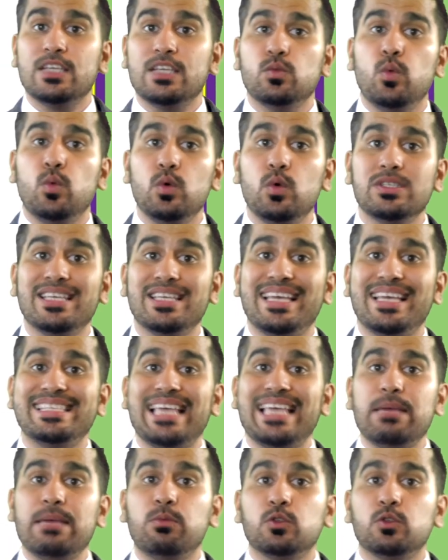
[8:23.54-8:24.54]
as water is
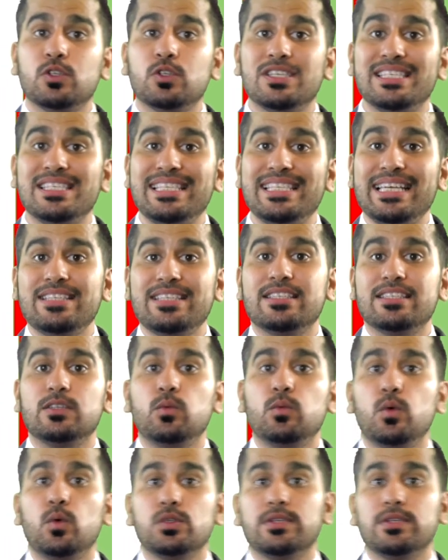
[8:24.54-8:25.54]
able to stick to the
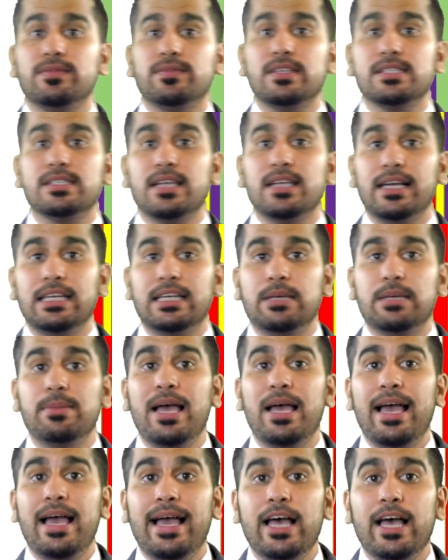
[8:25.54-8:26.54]
walls of the xylem,
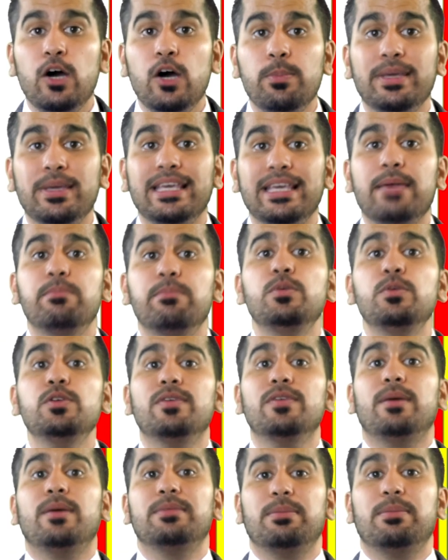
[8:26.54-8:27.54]
helping it move
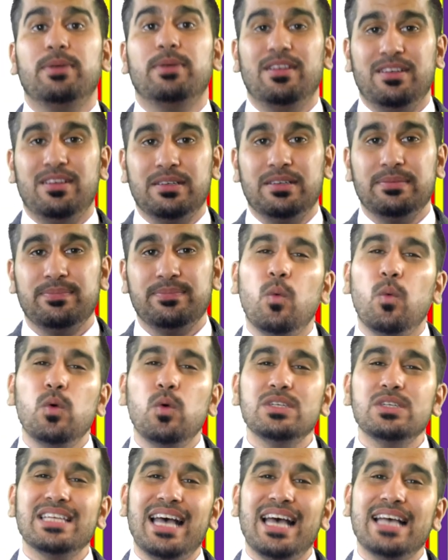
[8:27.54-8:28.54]
up the plant.
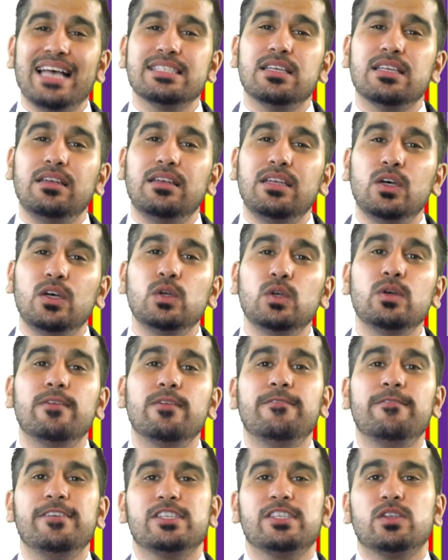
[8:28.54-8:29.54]
Water has a low
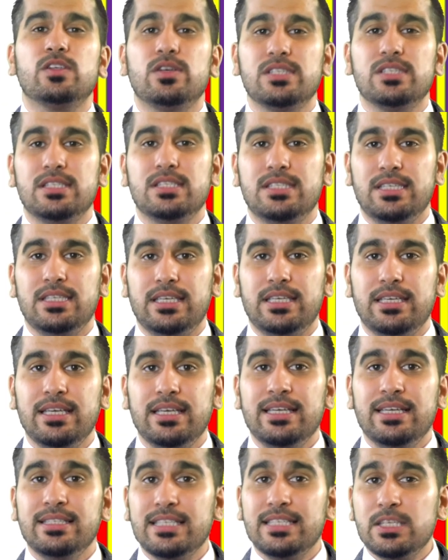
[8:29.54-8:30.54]
viscosity.
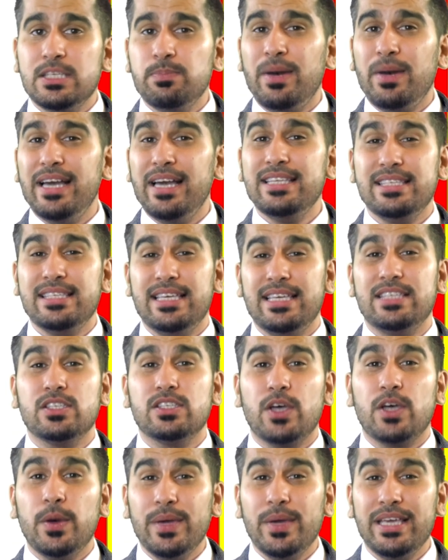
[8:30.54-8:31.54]
Despite its
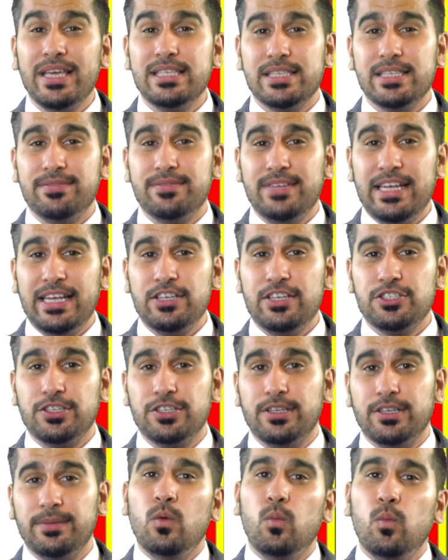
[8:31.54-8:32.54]
cohesive
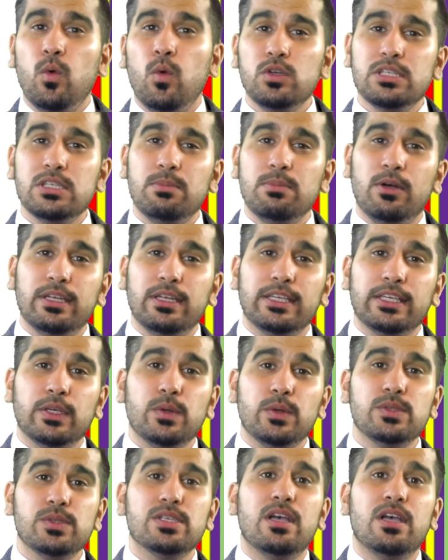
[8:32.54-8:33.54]
nature, water
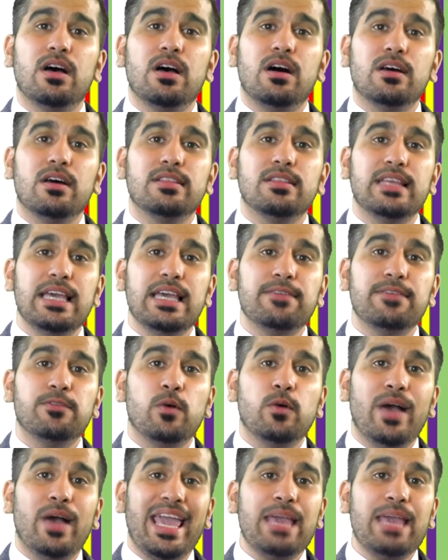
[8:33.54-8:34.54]
molecules are
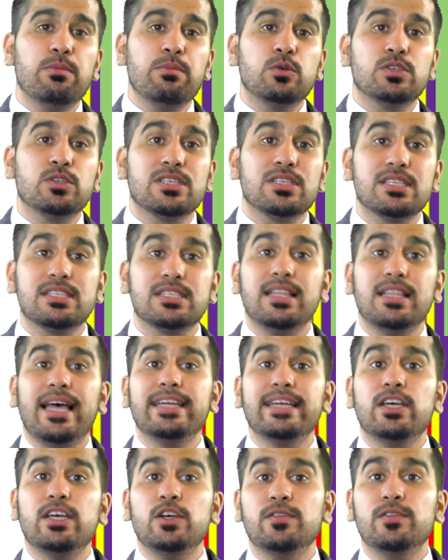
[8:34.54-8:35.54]
therefore able to
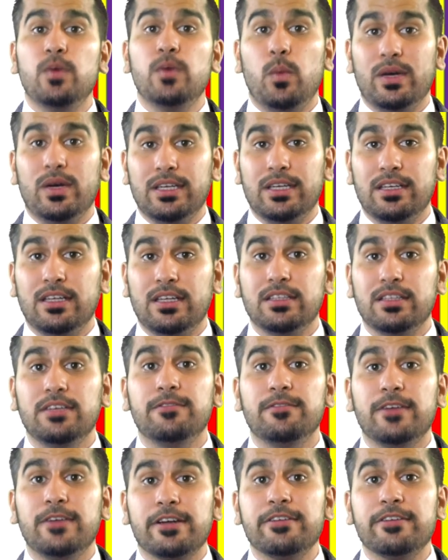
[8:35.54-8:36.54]
slide over one another
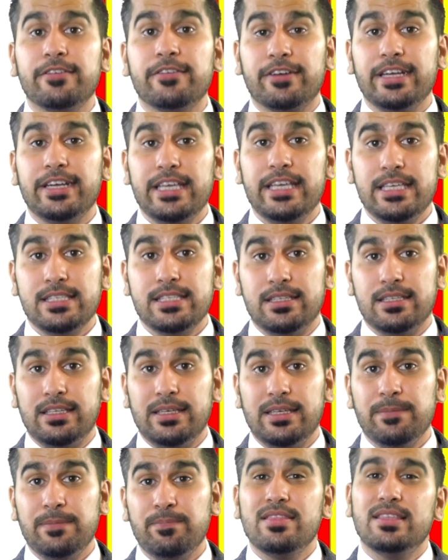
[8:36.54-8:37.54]
very, very
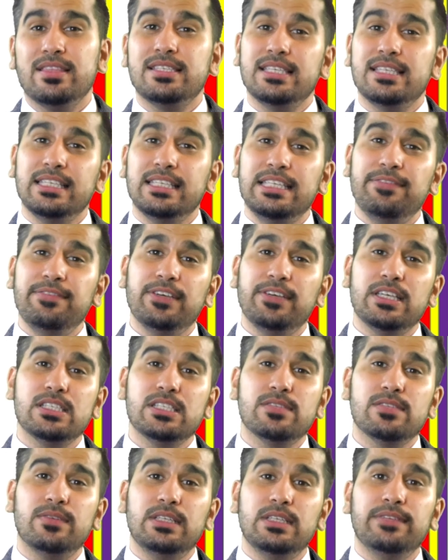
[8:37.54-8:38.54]
easily. The
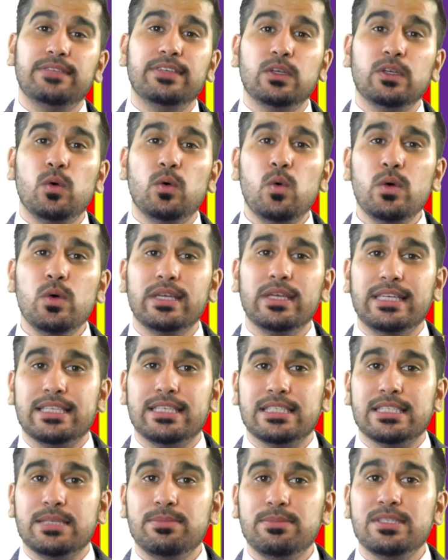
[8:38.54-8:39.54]
significance for living
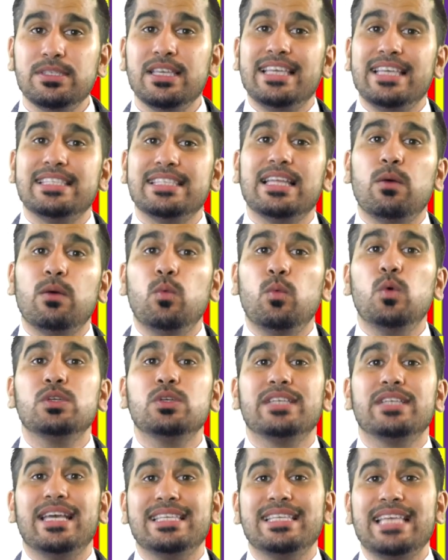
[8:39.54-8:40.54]
organisms is that
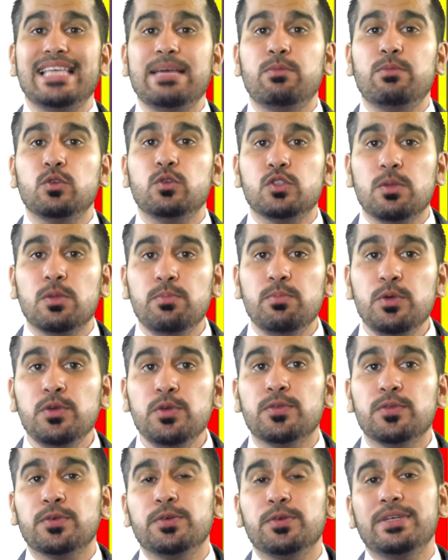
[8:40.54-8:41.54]
water is able to
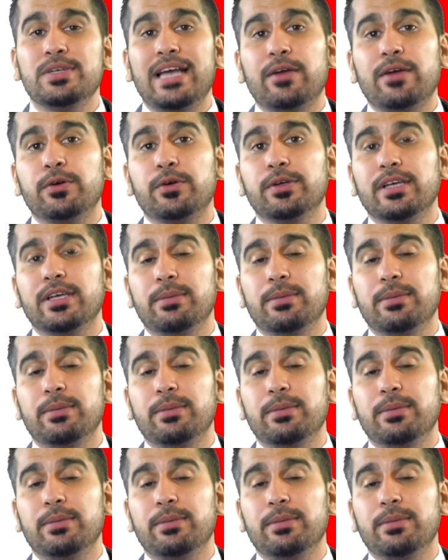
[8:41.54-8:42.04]
move through narrow